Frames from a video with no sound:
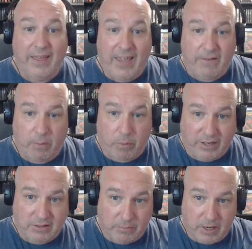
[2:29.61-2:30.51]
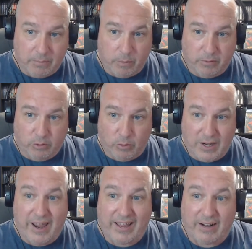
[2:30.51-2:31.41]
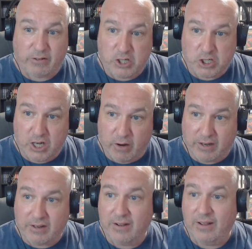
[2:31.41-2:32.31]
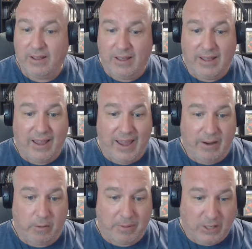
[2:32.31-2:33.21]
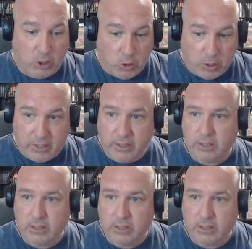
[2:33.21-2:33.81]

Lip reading: If I bring something up on the screen, I can actually share it, and it'll be good.